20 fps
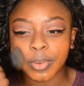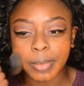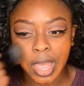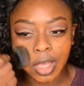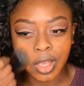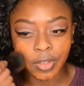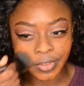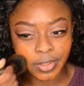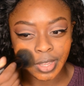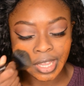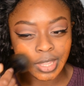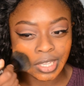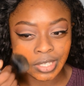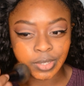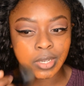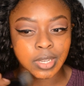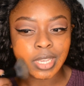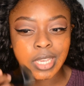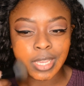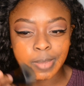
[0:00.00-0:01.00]

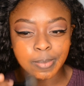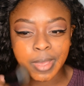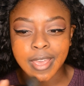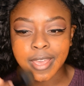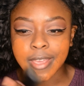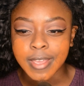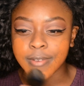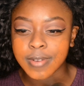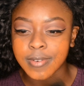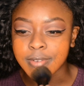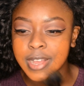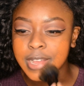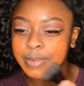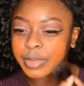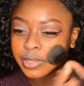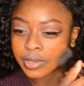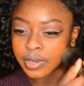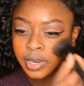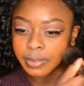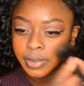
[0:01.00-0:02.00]
Get your
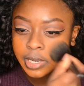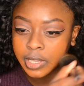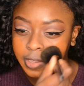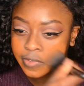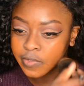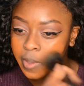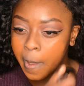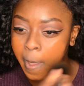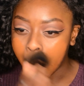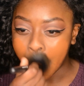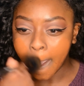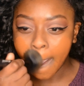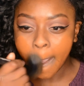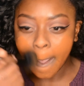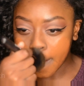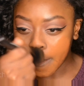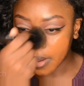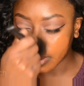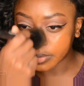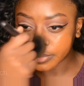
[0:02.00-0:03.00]
shade match is the best
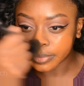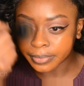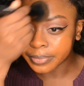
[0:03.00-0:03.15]
thing.